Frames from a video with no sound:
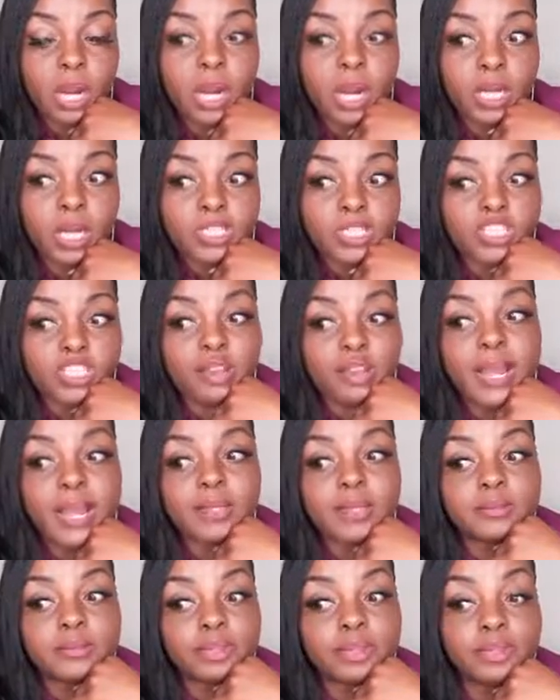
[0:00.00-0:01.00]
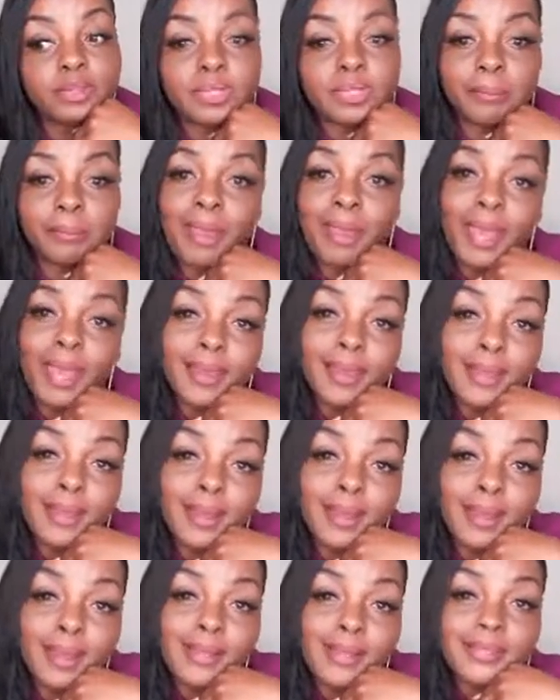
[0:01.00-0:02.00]
to try to do some pay
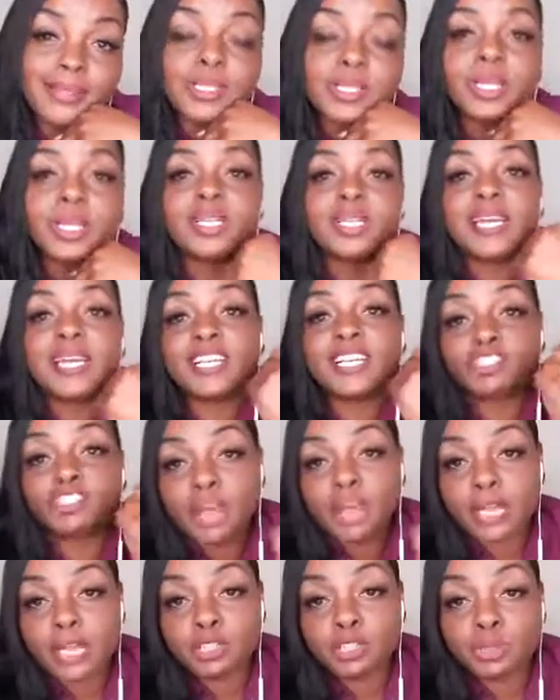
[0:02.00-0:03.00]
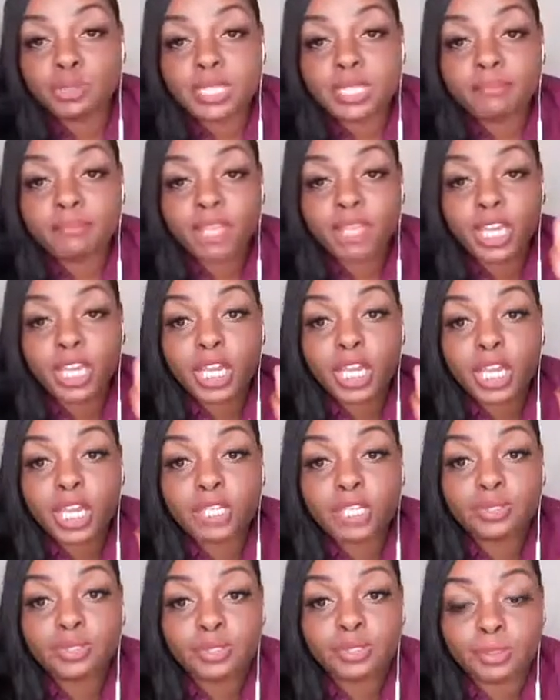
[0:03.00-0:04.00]
cuts and try to do some
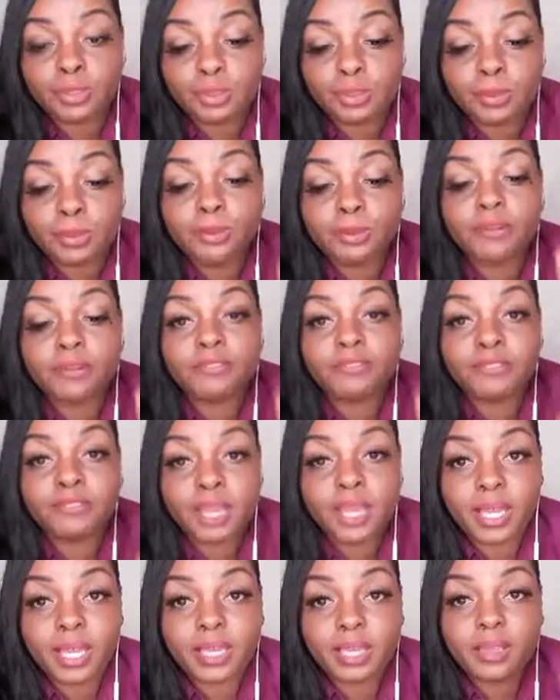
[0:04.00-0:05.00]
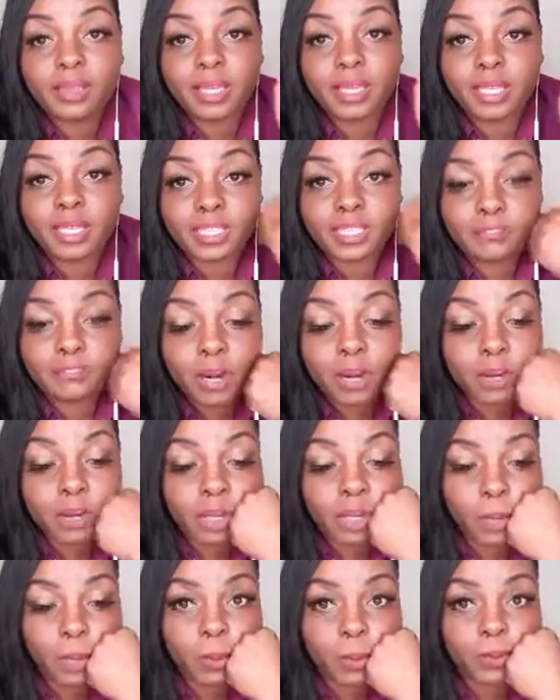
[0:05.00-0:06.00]
things to prevent these
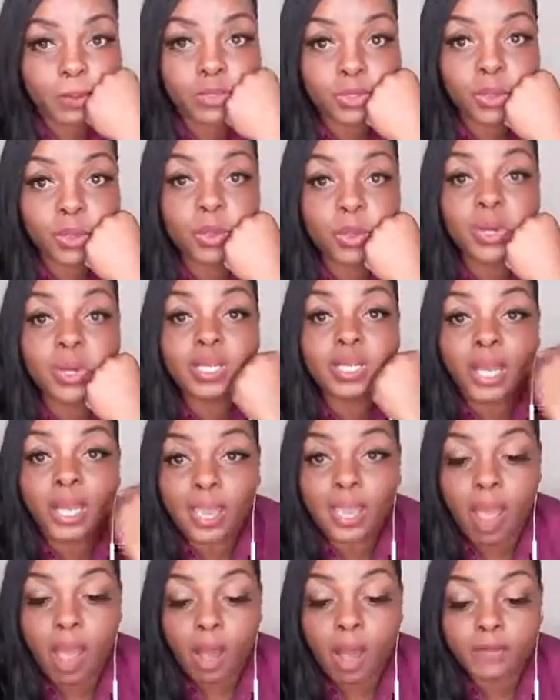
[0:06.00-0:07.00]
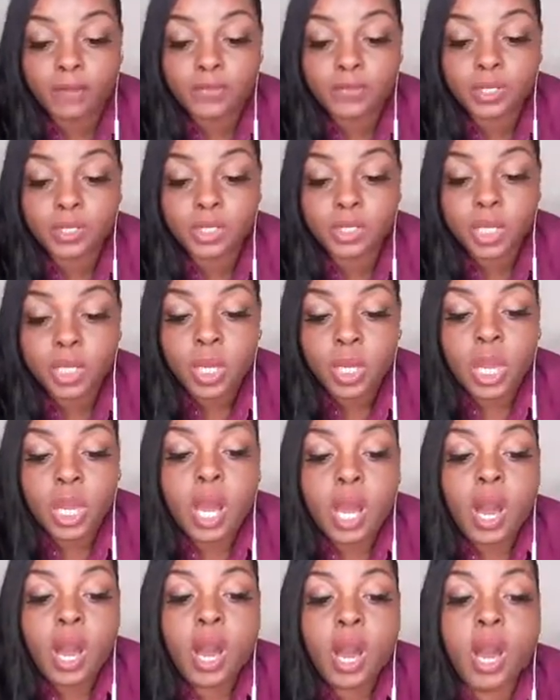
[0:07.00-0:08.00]
furloughs or layoffs.
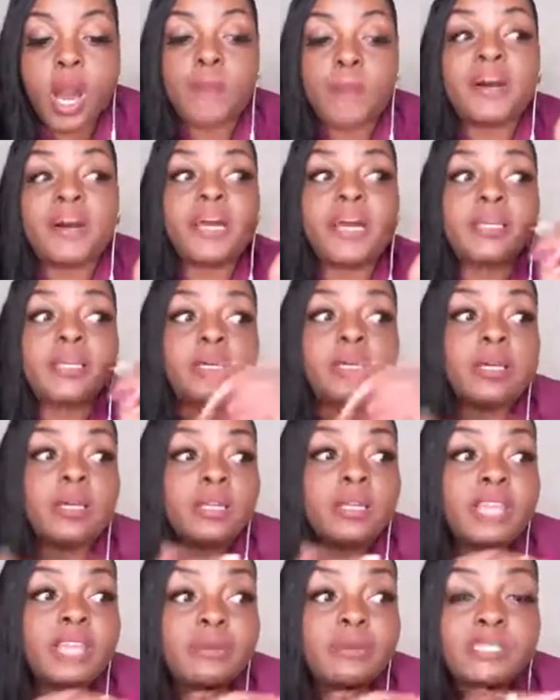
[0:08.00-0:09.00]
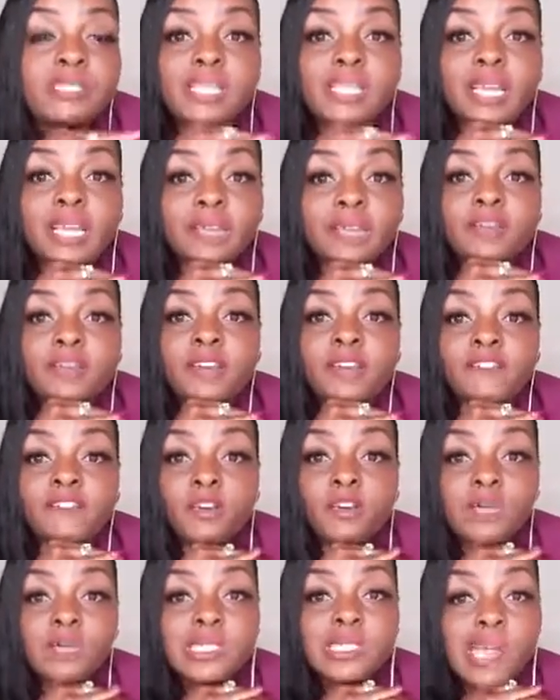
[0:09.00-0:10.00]
But they were saying if
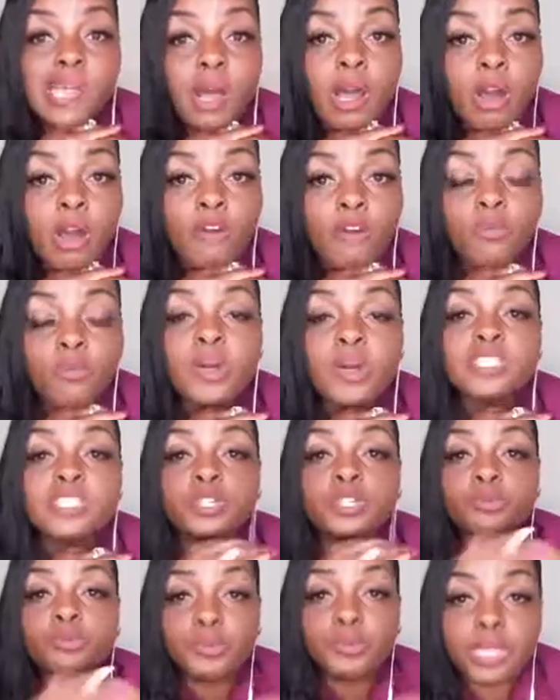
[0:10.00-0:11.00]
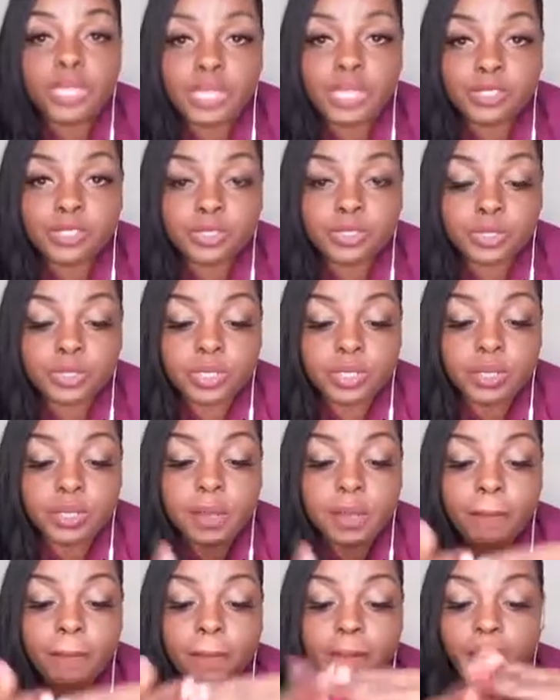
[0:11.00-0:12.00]
a resolve wasn't reached
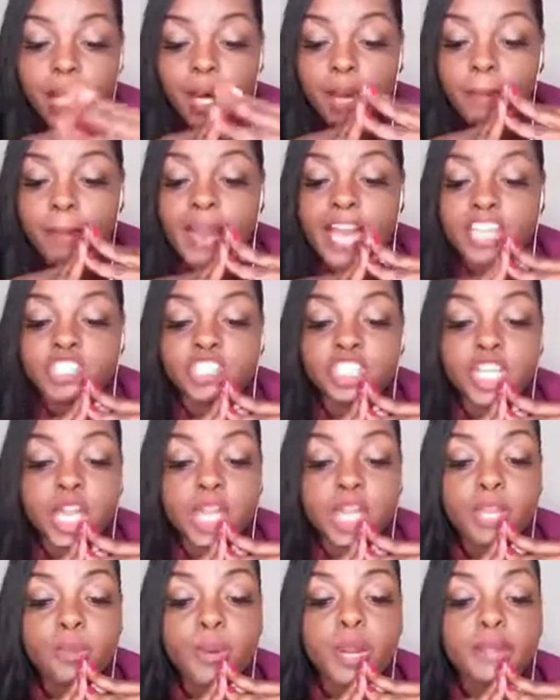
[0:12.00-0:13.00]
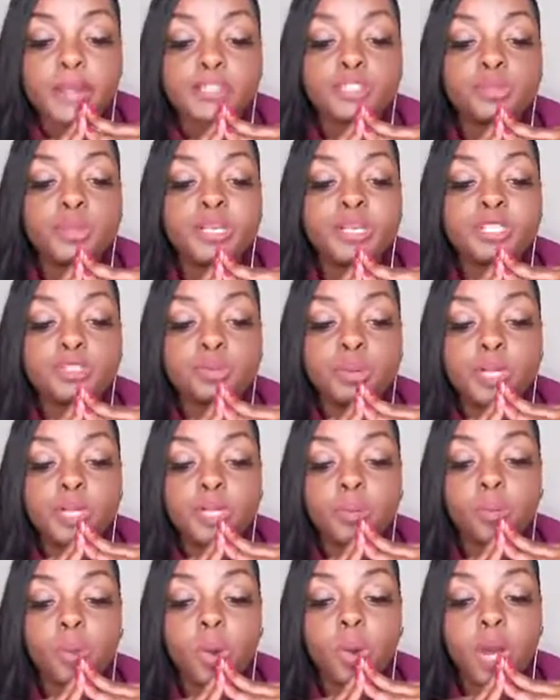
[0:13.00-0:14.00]
by January
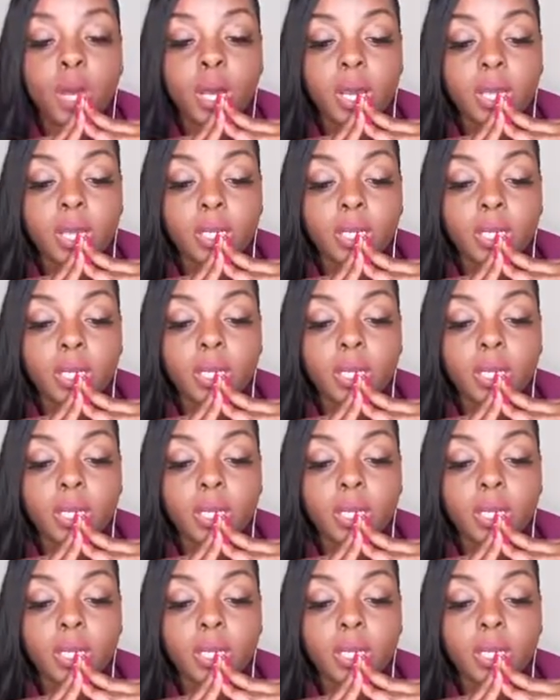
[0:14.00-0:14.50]
2021,